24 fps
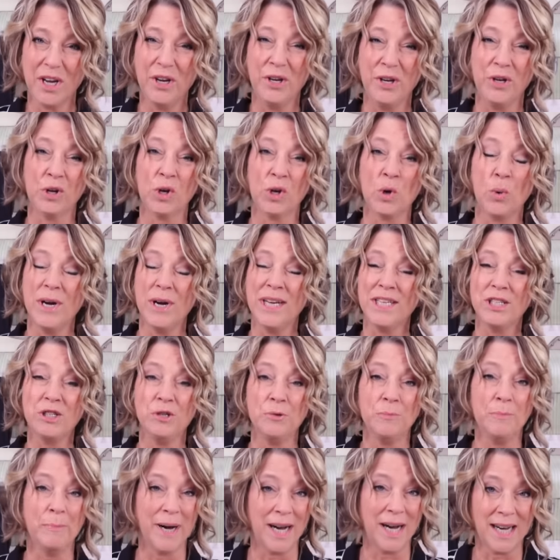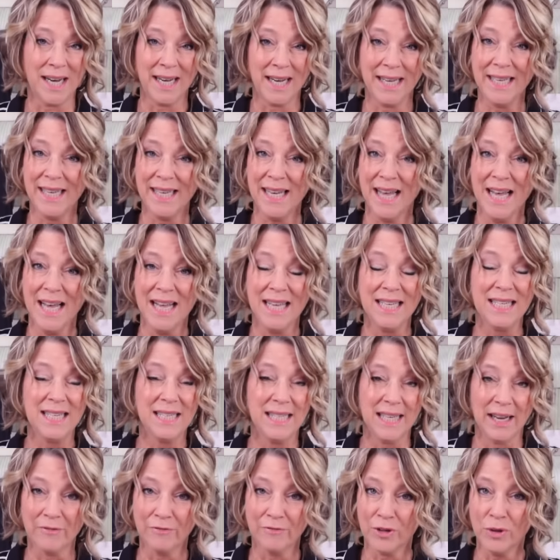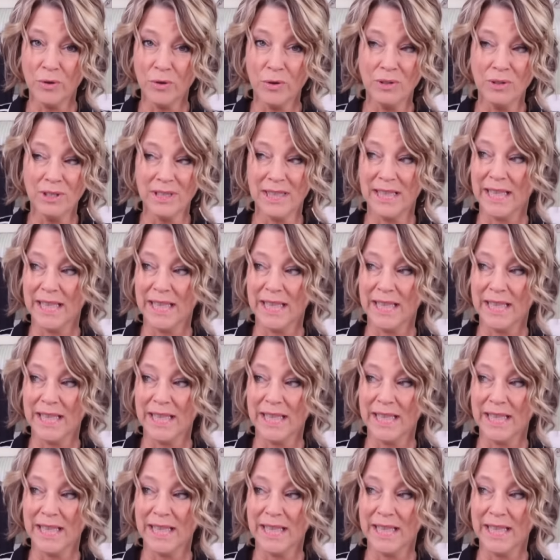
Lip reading: You're going to buy several